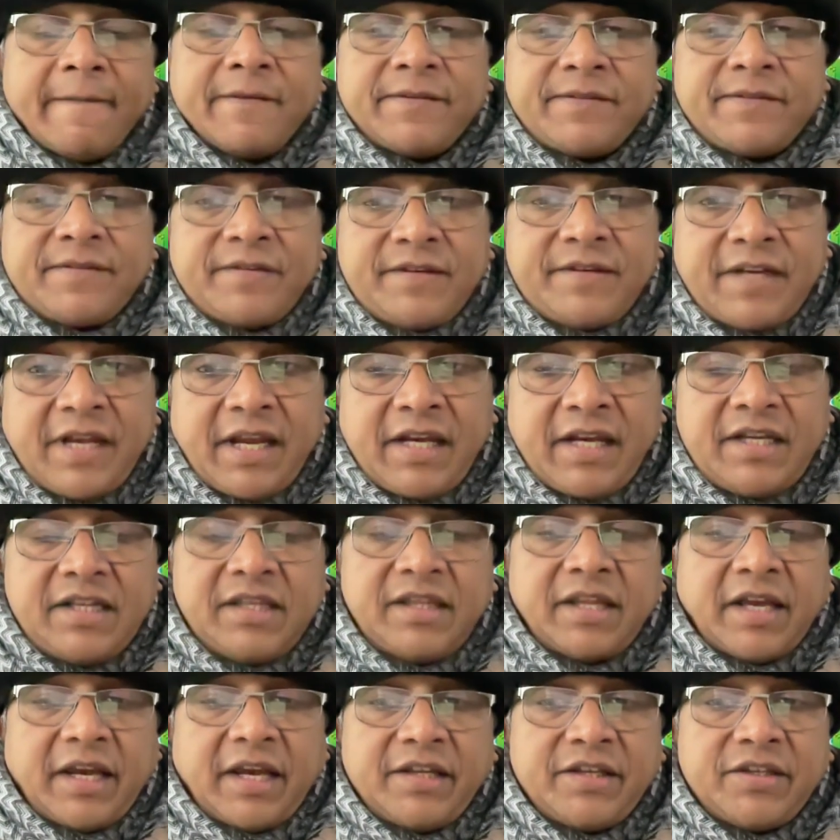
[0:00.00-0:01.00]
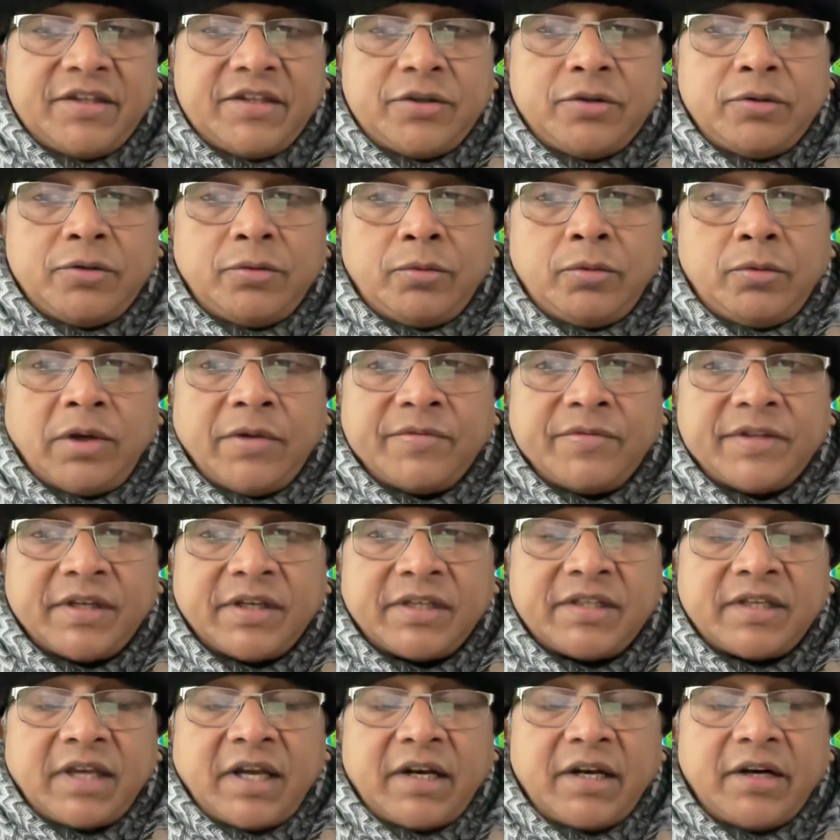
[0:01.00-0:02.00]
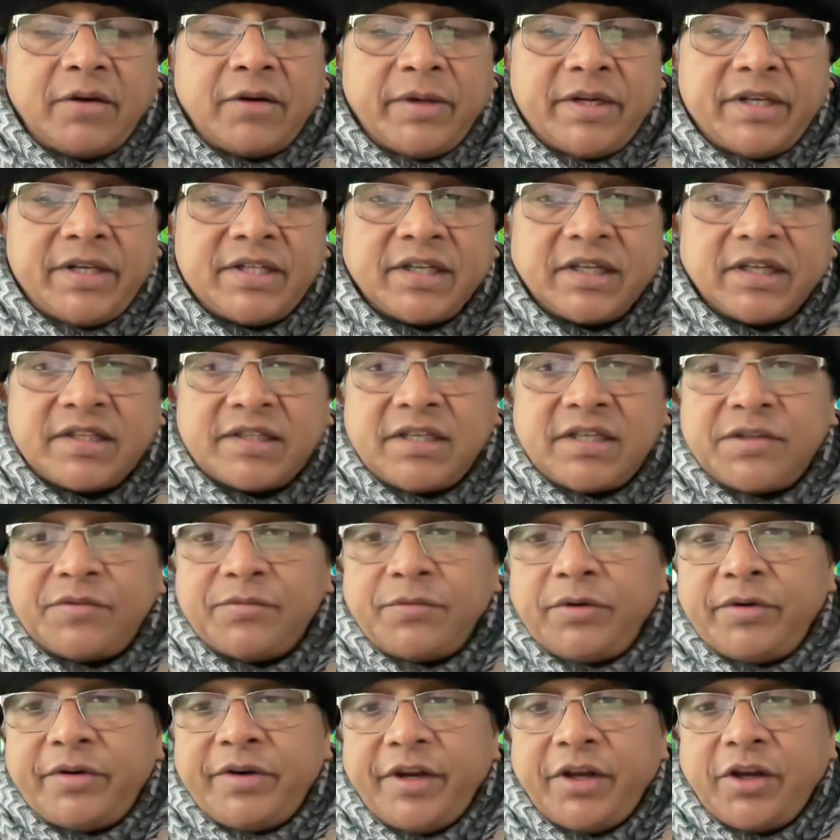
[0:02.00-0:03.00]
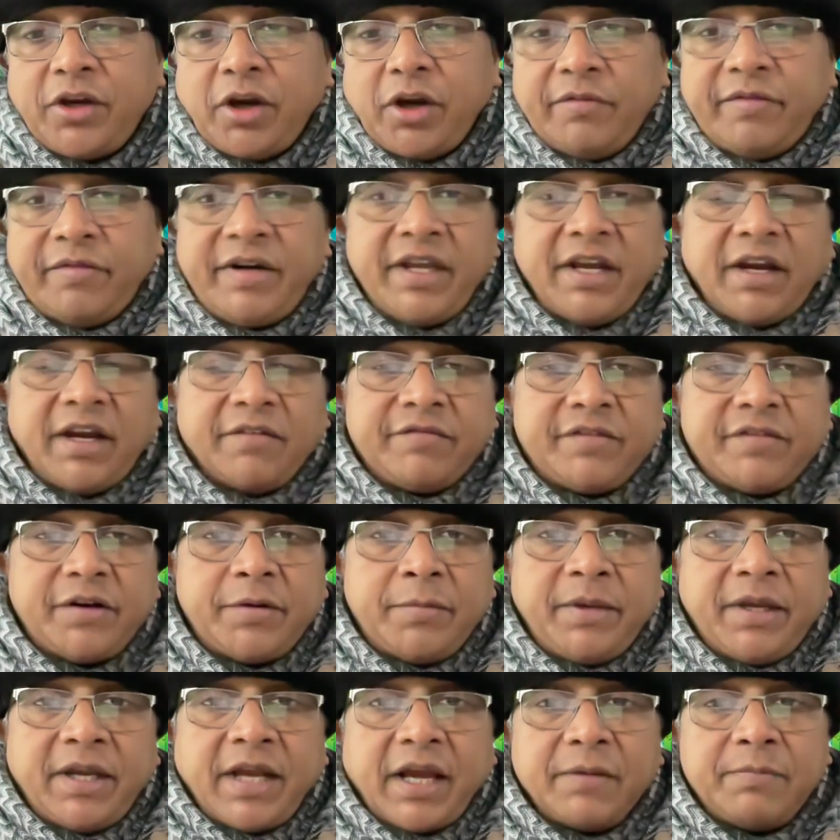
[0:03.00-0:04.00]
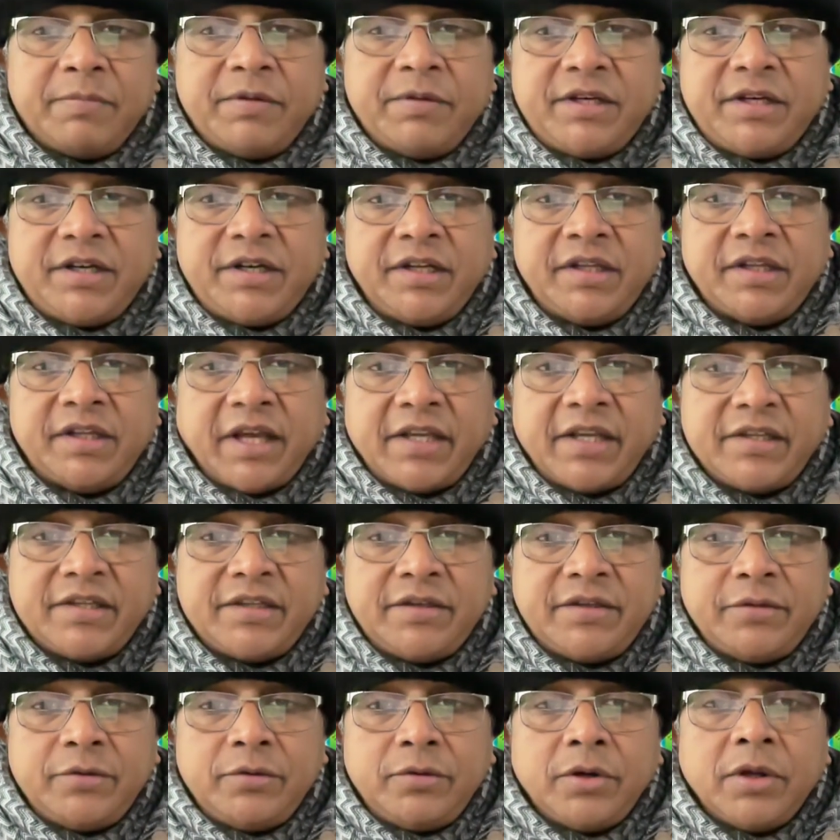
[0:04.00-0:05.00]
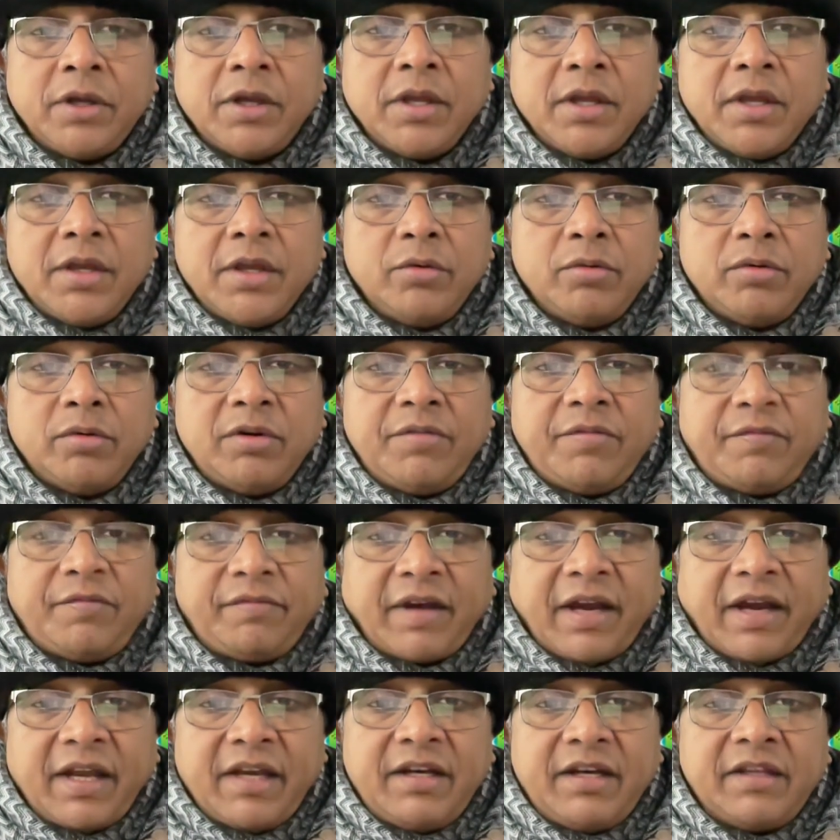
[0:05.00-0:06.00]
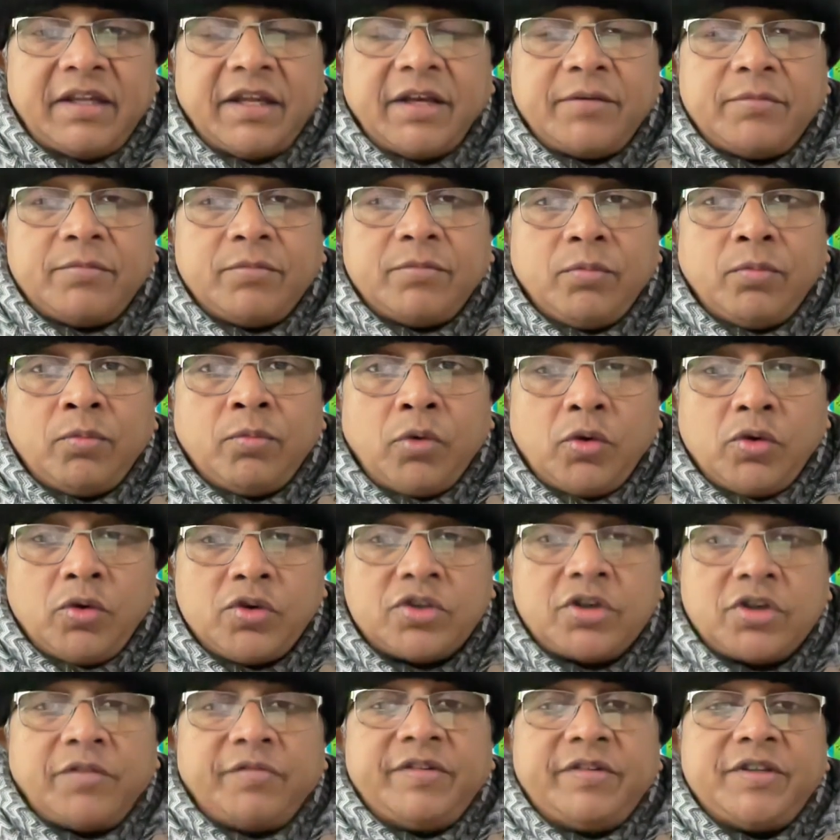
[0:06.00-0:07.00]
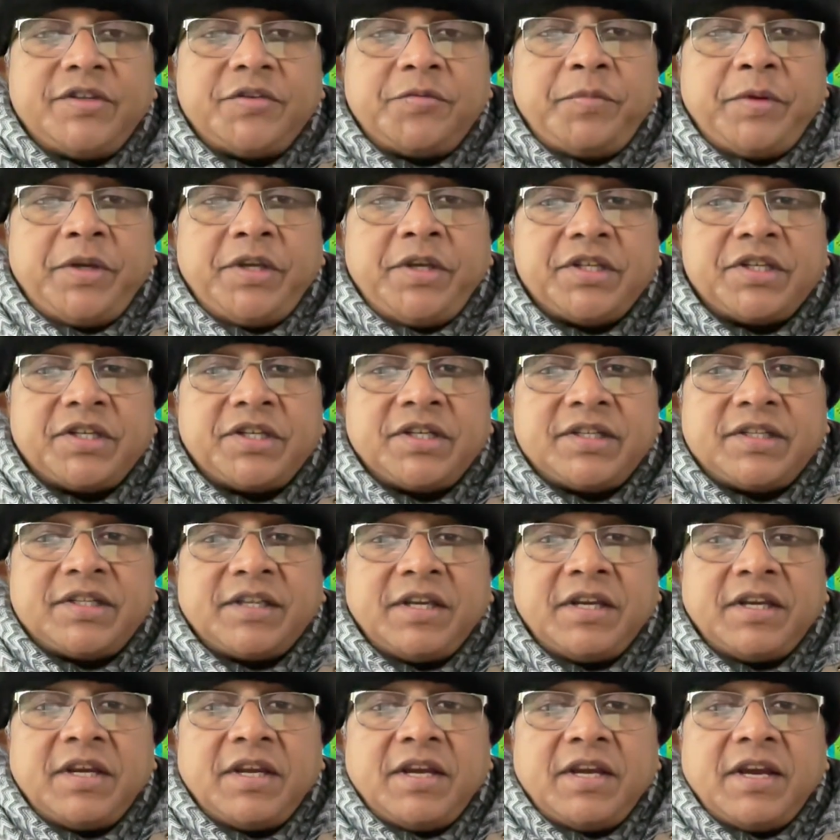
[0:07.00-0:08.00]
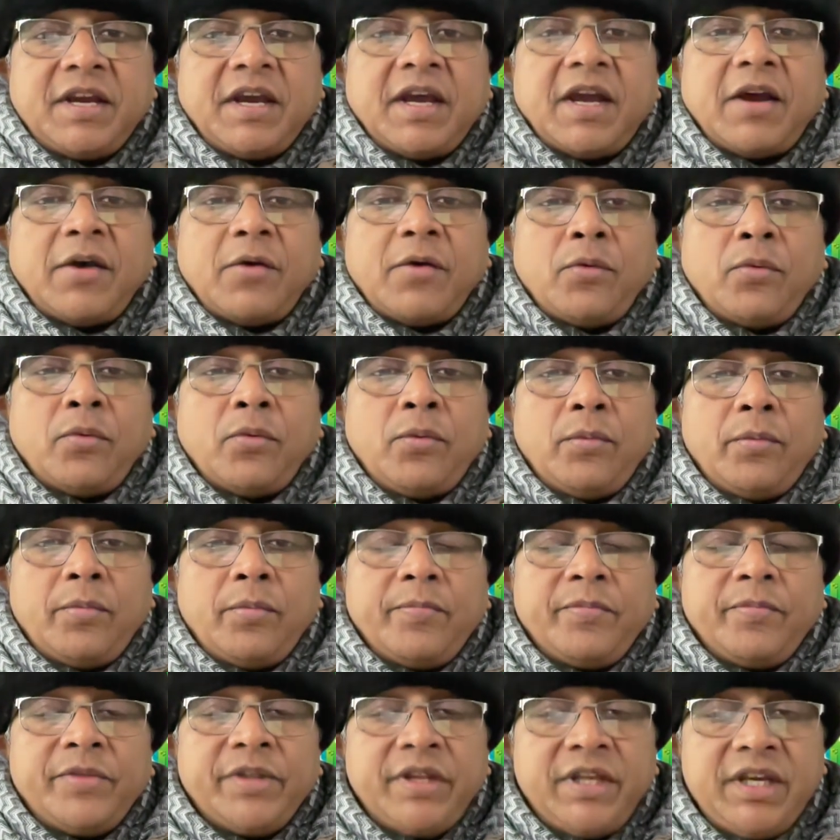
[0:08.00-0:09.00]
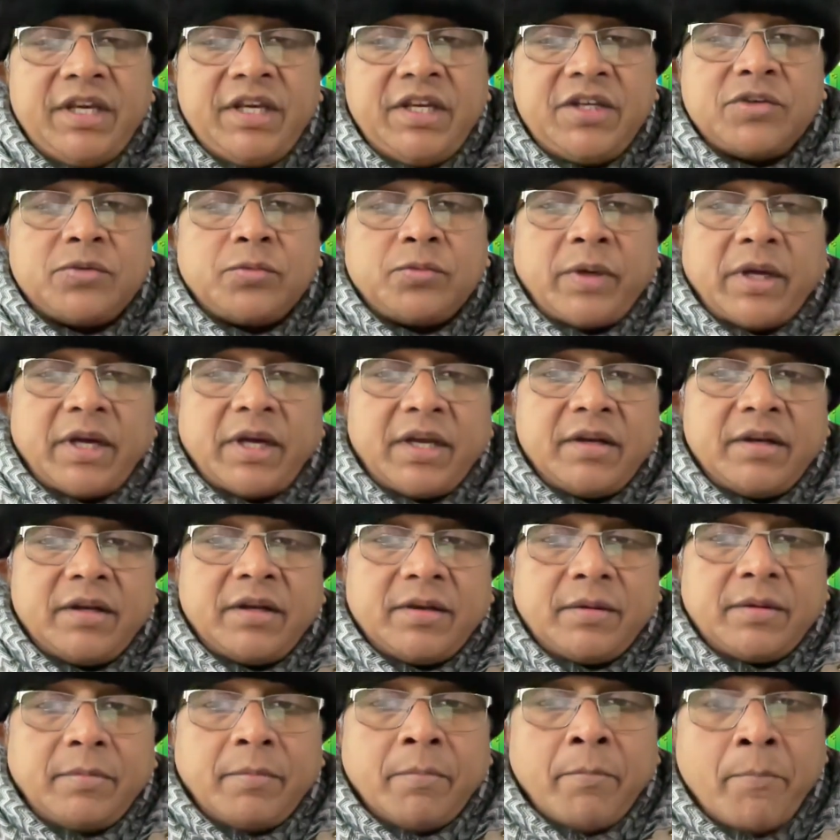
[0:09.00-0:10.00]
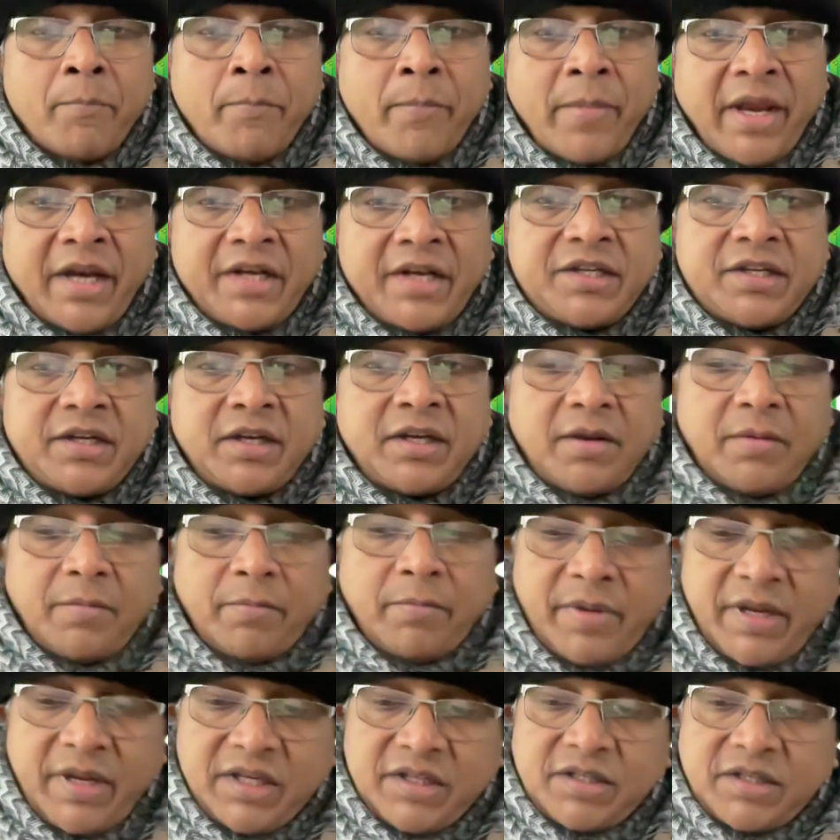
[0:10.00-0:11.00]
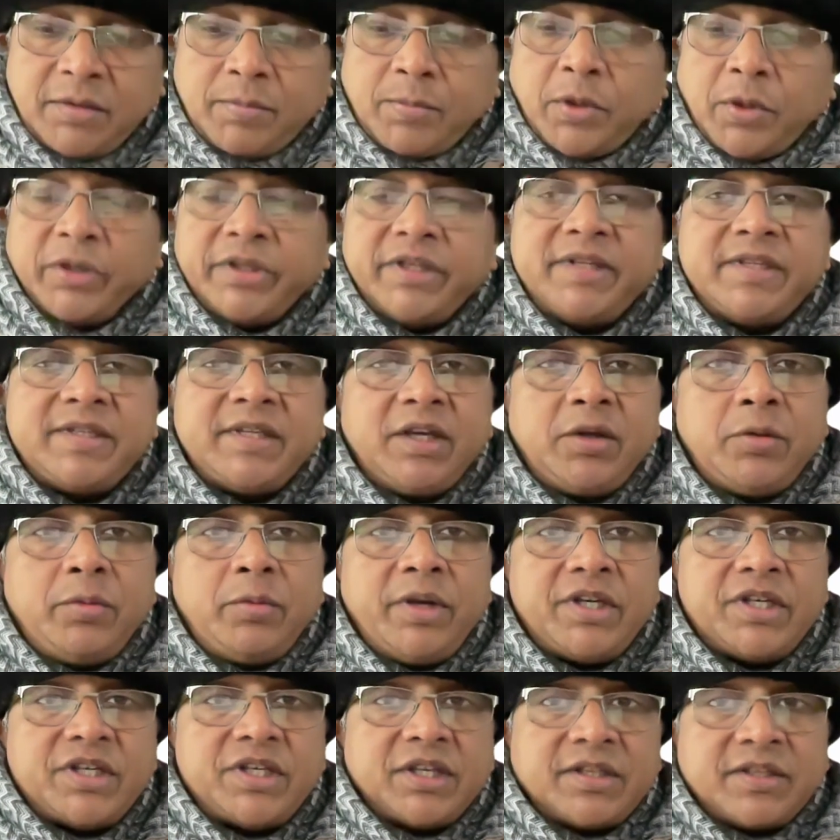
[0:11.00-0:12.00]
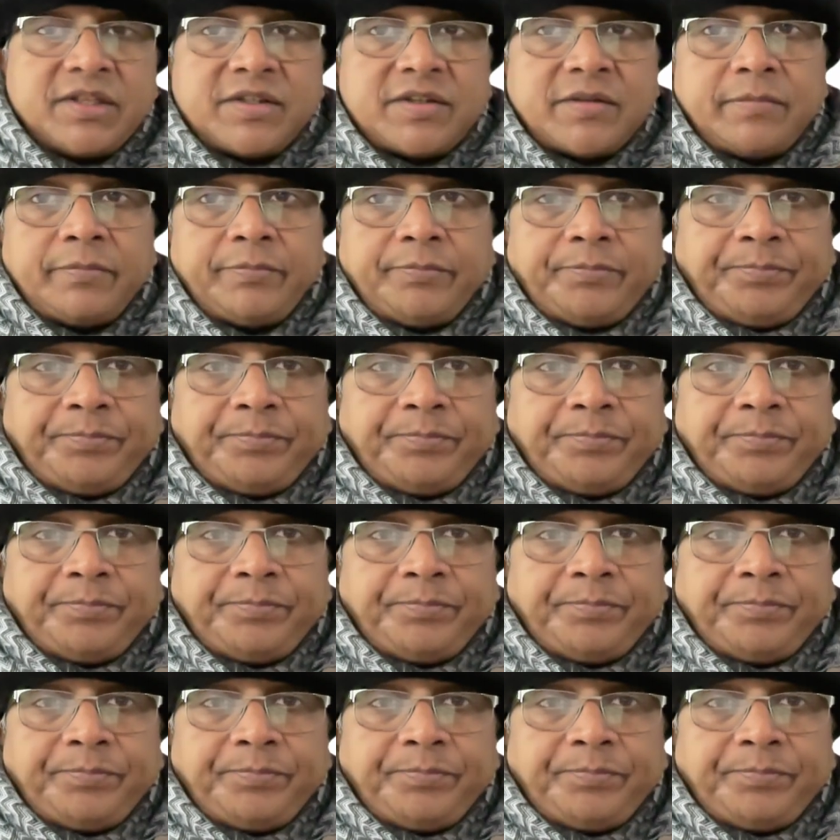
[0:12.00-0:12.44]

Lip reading: stayed in the ICU, who have underwent successful recovery after being admitted in the ICU, you will find that most of these patients' needs were met based upon these equations.